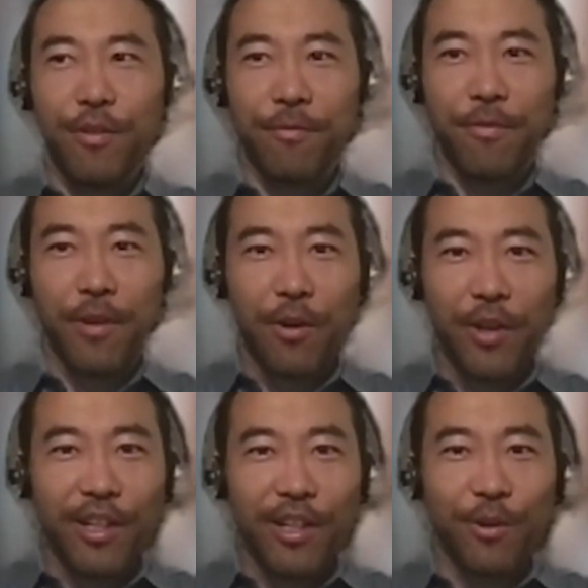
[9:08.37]

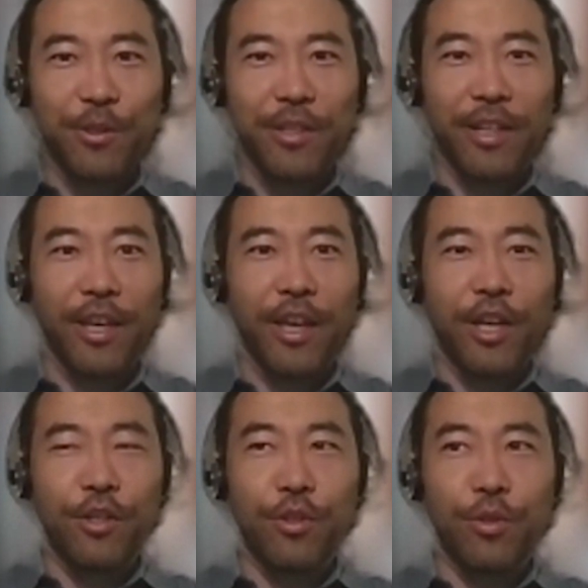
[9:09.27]
very closely
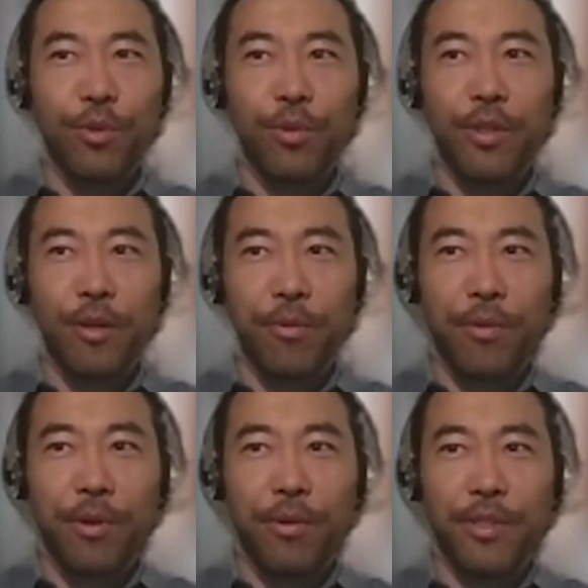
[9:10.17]
to the
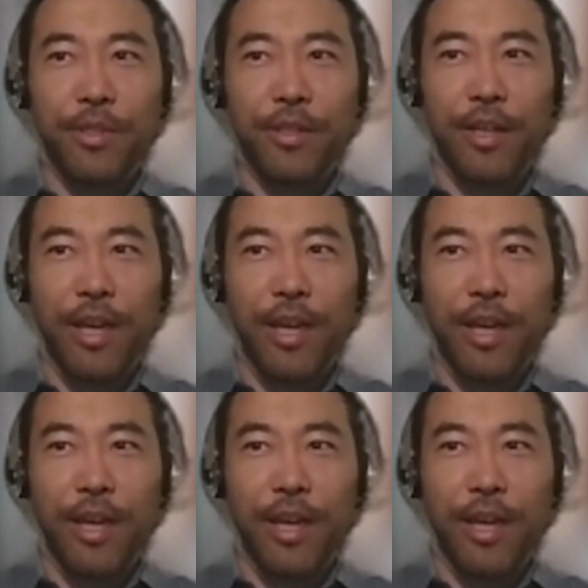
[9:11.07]
growth